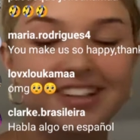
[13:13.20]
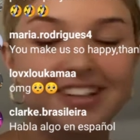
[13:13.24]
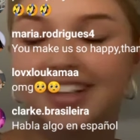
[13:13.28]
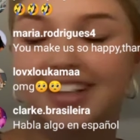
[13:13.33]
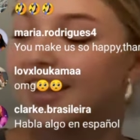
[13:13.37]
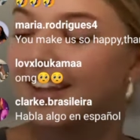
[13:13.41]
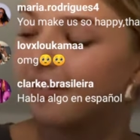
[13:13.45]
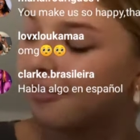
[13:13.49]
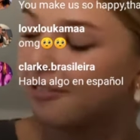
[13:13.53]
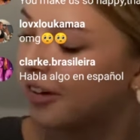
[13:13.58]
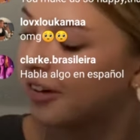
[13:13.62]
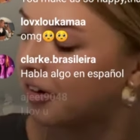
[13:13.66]

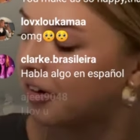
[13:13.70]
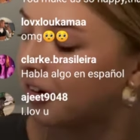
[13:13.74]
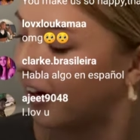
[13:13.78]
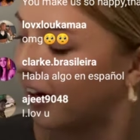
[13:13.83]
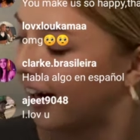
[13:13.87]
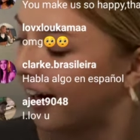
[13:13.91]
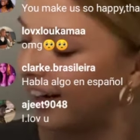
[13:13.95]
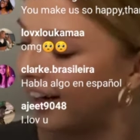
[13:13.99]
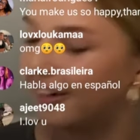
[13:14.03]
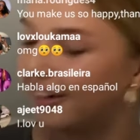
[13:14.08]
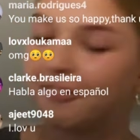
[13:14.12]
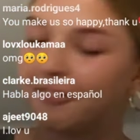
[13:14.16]
That felt
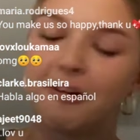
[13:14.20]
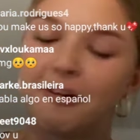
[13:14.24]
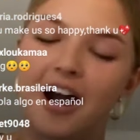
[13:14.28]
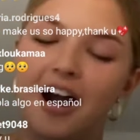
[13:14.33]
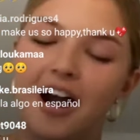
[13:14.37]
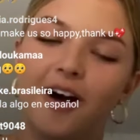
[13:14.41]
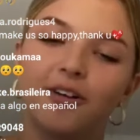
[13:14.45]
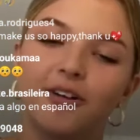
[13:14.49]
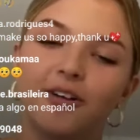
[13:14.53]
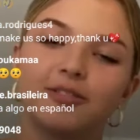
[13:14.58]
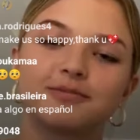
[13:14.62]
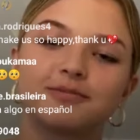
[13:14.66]
great.
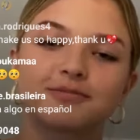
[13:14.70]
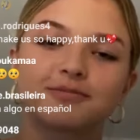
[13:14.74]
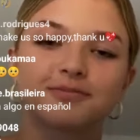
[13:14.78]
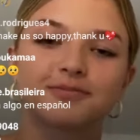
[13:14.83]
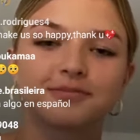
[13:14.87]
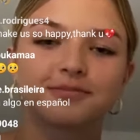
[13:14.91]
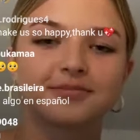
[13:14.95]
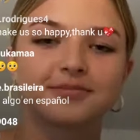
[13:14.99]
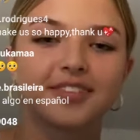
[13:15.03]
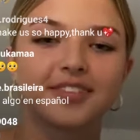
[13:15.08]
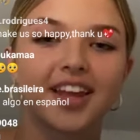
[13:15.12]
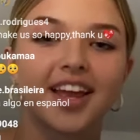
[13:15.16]
Wow.
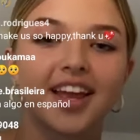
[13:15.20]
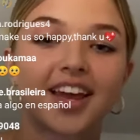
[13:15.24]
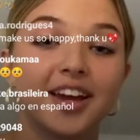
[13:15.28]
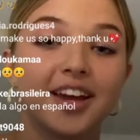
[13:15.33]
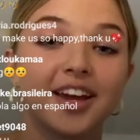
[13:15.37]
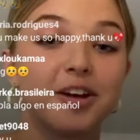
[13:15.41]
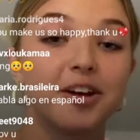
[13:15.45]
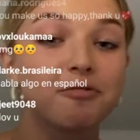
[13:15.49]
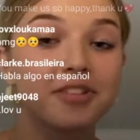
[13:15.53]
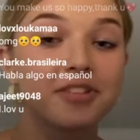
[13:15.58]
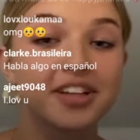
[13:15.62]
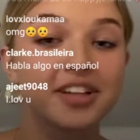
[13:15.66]

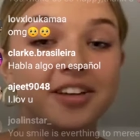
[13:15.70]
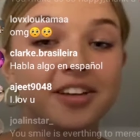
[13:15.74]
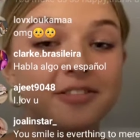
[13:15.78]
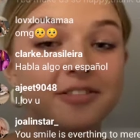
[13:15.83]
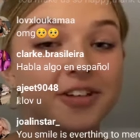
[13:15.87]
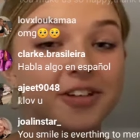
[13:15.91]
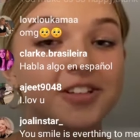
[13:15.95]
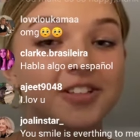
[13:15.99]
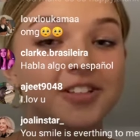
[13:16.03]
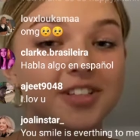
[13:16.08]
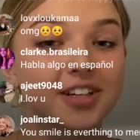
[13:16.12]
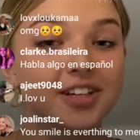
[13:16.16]
It really
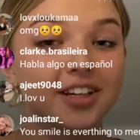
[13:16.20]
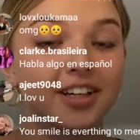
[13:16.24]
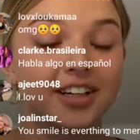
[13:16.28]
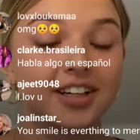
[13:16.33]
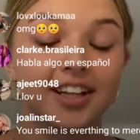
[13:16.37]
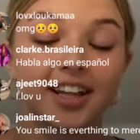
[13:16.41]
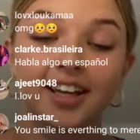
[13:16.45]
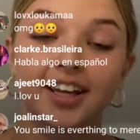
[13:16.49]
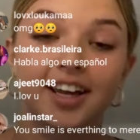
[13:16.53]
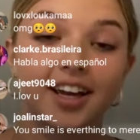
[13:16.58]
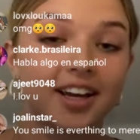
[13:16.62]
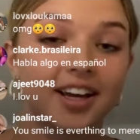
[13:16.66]
feels good.
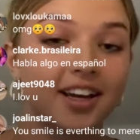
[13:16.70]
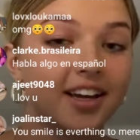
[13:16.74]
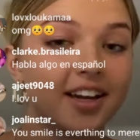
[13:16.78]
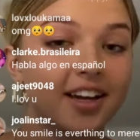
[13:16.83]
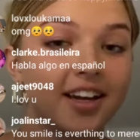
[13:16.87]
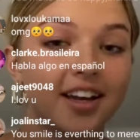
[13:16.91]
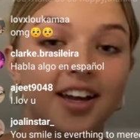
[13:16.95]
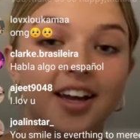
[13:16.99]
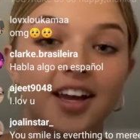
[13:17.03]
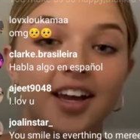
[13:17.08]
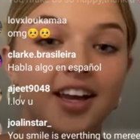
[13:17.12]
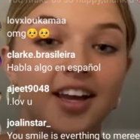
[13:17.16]
Like,
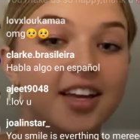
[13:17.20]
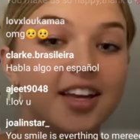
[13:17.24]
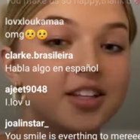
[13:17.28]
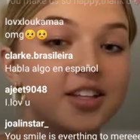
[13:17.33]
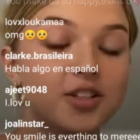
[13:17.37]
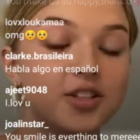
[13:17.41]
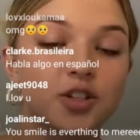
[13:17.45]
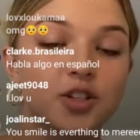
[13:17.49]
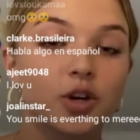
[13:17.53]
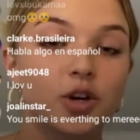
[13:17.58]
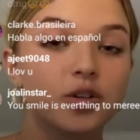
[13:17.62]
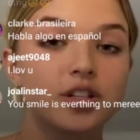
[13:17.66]
it's
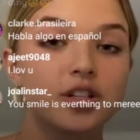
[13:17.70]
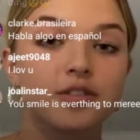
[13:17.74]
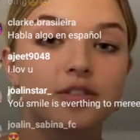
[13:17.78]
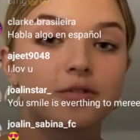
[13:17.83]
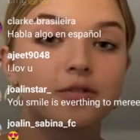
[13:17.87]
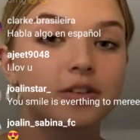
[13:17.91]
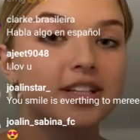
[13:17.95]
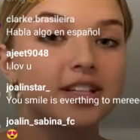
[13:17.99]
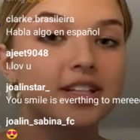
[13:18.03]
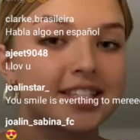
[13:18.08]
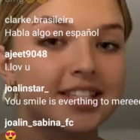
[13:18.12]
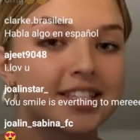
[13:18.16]
so
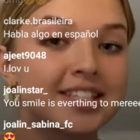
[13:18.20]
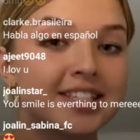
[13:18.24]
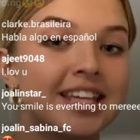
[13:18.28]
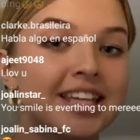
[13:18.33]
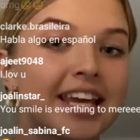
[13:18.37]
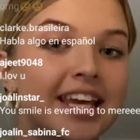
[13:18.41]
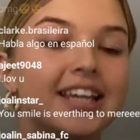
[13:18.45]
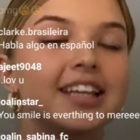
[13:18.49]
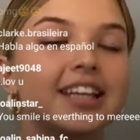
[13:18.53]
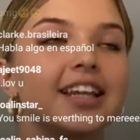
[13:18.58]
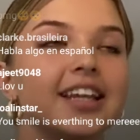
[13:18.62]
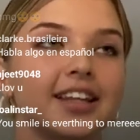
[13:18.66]
different
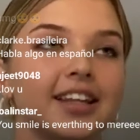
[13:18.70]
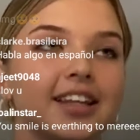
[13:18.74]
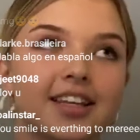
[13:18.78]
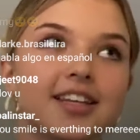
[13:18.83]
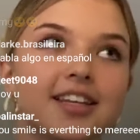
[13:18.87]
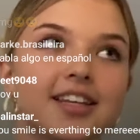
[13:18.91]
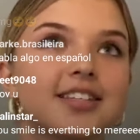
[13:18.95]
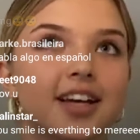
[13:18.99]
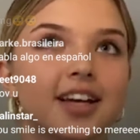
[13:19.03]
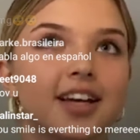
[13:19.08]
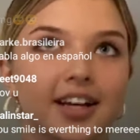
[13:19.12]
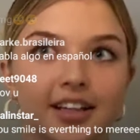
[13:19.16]
saying it like
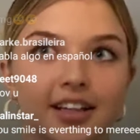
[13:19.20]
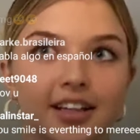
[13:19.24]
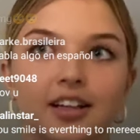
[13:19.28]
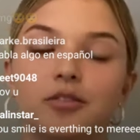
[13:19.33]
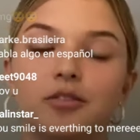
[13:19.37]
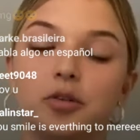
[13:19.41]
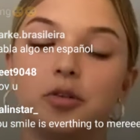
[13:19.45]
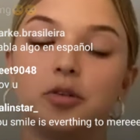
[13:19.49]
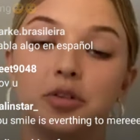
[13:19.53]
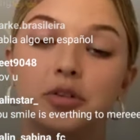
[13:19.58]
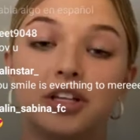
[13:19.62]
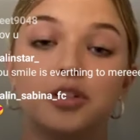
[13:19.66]
this, I love
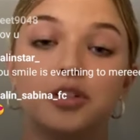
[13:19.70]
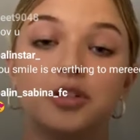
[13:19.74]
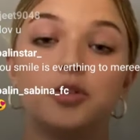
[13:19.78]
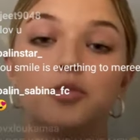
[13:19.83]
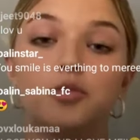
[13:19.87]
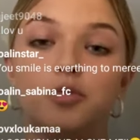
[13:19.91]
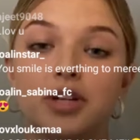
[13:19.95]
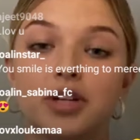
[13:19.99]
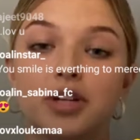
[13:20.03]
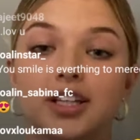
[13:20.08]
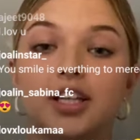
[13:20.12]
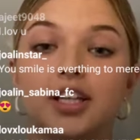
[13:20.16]
you, than to
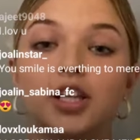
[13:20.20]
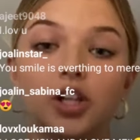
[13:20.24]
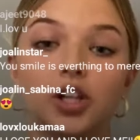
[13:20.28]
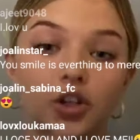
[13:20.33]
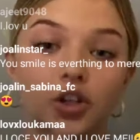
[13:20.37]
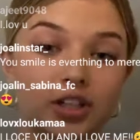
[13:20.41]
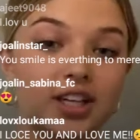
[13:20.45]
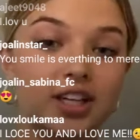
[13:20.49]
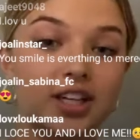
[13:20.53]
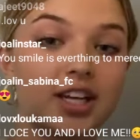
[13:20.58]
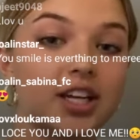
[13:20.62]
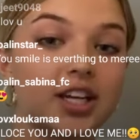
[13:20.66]
really
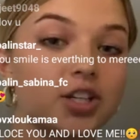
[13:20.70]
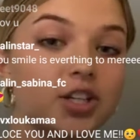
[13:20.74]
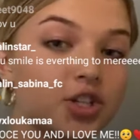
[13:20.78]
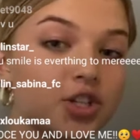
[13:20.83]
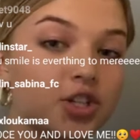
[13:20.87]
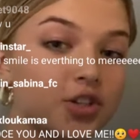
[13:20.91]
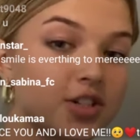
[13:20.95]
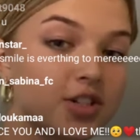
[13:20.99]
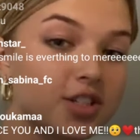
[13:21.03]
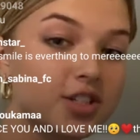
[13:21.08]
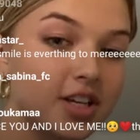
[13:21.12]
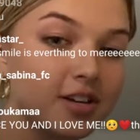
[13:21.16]
looking at
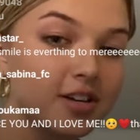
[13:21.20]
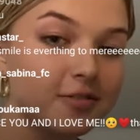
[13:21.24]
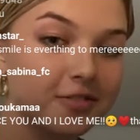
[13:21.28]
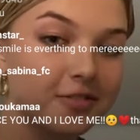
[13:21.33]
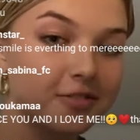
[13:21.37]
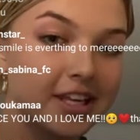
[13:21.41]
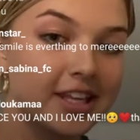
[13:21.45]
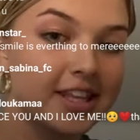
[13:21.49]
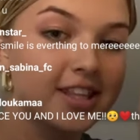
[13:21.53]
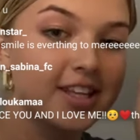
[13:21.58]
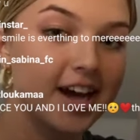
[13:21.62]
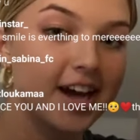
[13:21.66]
yourself
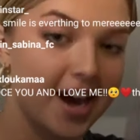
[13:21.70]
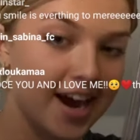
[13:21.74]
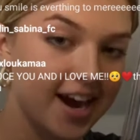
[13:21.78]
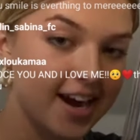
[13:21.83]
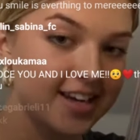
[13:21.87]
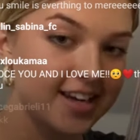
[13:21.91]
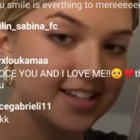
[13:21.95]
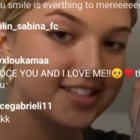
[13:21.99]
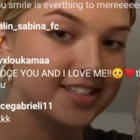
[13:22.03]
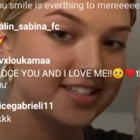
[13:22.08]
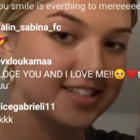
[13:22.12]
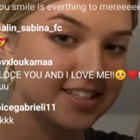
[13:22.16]
in the
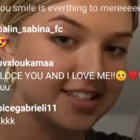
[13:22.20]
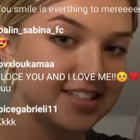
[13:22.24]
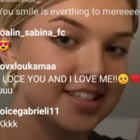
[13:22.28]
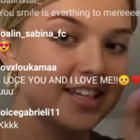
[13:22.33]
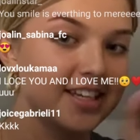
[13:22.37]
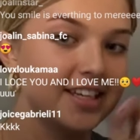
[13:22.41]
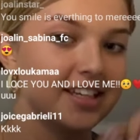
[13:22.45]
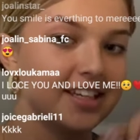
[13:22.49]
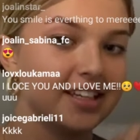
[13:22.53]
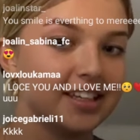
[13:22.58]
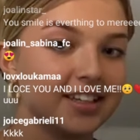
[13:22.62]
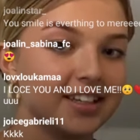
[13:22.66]
eyes and
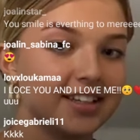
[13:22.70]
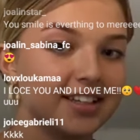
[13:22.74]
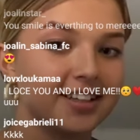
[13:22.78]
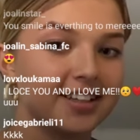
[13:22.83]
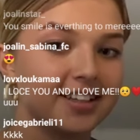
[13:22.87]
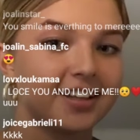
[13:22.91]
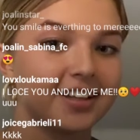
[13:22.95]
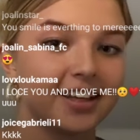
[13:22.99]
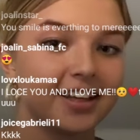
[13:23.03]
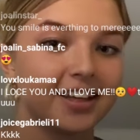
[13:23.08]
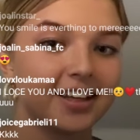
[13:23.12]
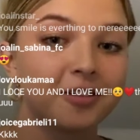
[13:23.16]
saying it.
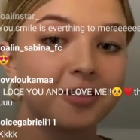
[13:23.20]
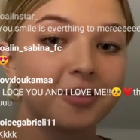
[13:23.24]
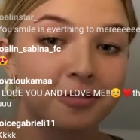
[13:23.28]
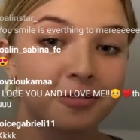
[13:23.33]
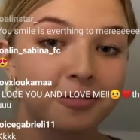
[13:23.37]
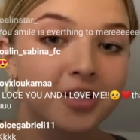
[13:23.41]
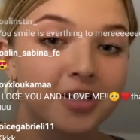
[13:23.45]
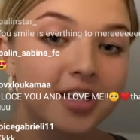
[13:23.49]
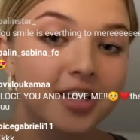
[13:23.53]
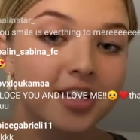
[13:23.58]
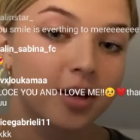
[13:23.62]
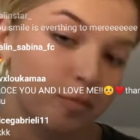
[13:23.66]
Like, it
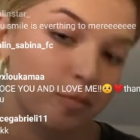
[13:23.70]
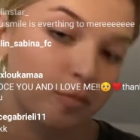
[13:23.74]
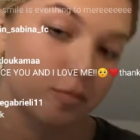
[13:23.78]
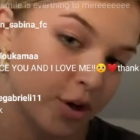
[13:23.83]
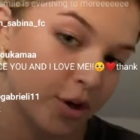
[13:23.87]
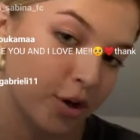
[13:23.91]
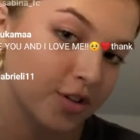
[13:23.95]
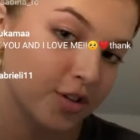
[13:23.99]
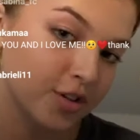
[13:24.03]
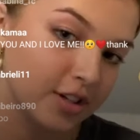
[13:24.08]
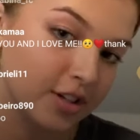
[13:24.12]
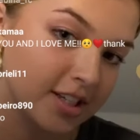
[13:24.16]
feels like a
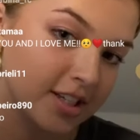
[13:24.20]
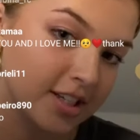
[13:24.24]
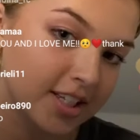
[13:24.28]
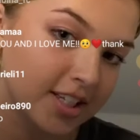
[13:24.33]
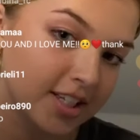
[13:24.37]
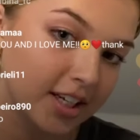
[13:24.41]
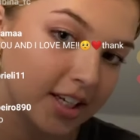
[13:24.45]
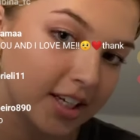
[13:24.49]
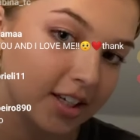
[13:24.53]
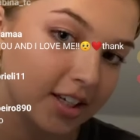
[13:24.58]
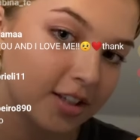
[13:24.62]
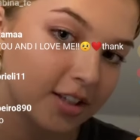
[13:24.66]
person is
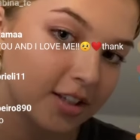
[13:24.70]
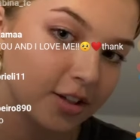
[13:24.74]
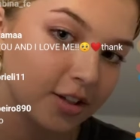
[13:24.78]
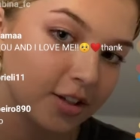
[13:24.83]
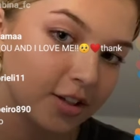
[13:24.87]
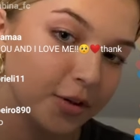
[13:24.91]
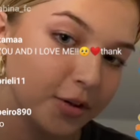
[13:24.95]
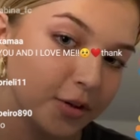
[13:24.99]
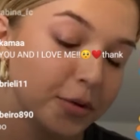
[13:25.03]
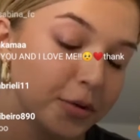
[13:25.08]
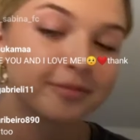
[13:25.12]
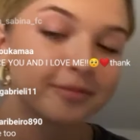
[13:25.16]
saying it to
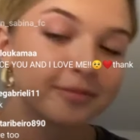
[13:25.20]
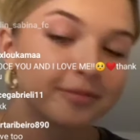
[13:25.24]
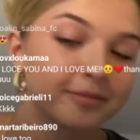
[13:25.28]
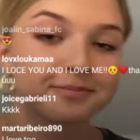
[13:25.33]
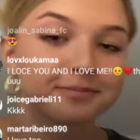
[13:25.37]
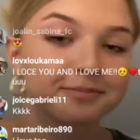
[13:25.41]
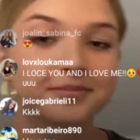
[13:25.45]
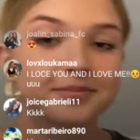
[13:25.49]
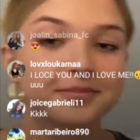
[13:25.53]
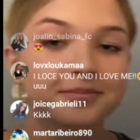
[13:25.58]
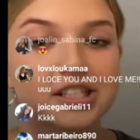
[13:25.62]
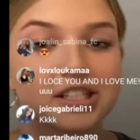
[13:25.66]
you.
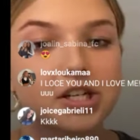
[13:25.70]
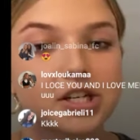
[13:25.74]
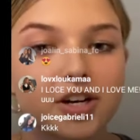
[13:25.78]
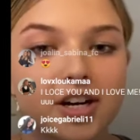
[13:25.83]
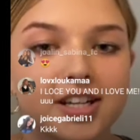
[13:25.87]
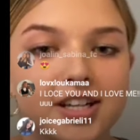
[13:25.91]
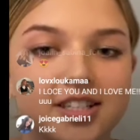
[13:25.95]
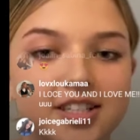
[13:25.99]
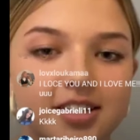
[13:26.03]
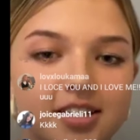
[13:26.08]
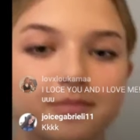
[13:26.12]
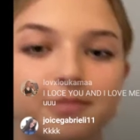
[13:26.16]
It's
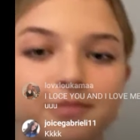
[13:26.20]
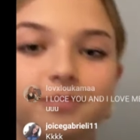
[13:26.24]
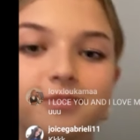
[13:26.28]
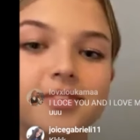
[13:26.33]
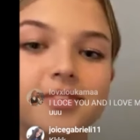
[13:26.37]
crazy.